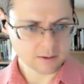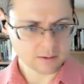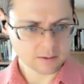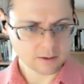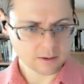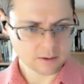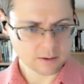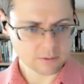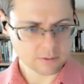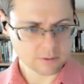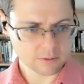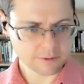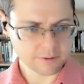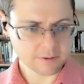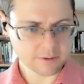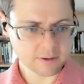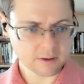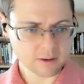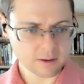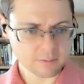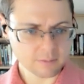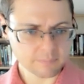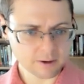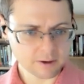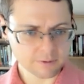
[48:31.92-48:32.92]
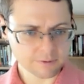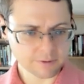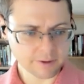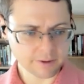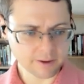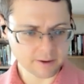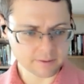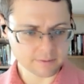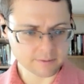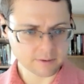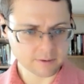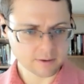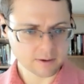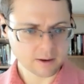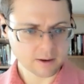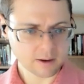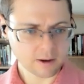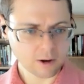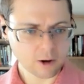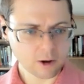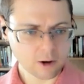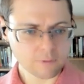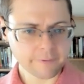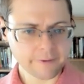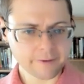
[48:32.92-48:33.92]
Now, thinking about that,
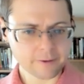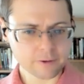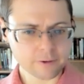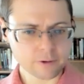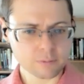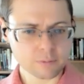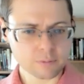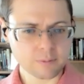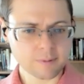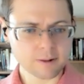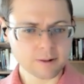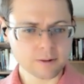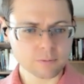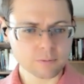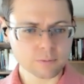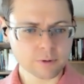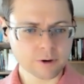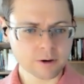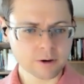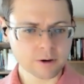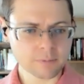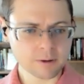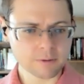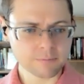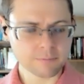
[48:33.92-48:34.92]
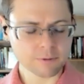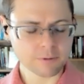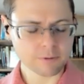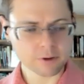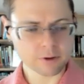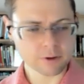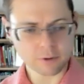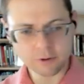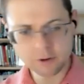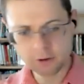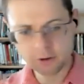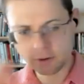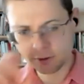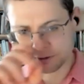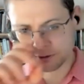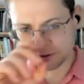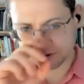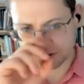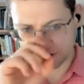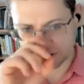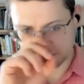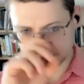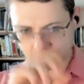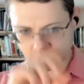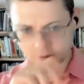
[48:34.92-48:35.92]
how valuable would it be for you and your
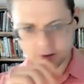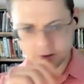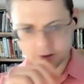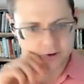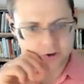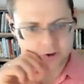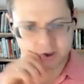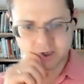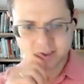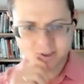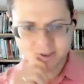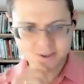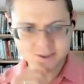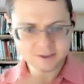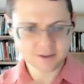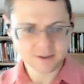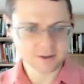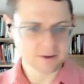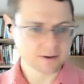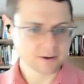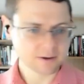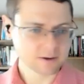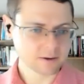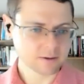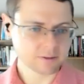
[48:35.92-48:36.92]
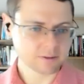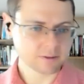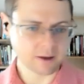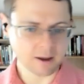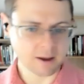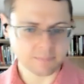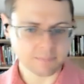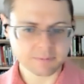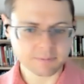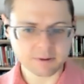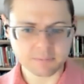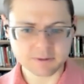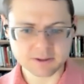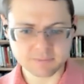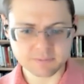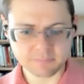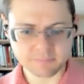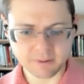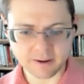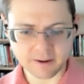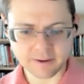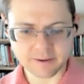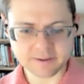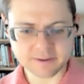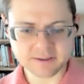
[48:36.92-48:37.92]
team to address the optimism
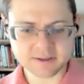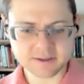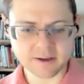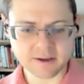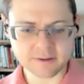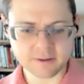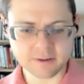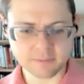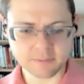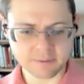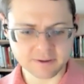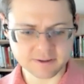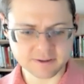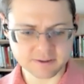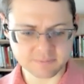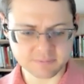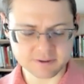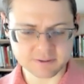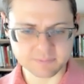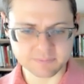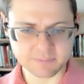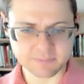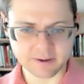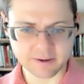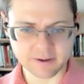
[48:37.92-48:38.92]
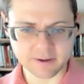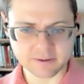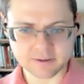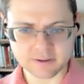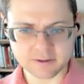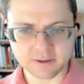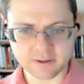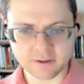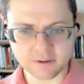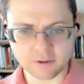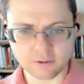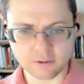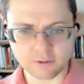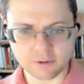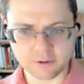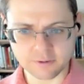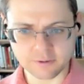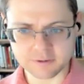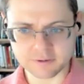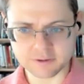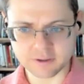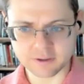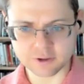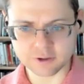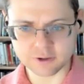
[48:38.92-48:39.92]
bias and the pessimism bias in your
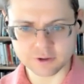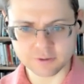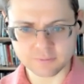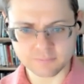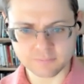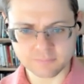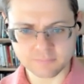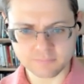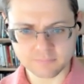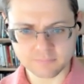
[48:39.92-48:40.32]
organization?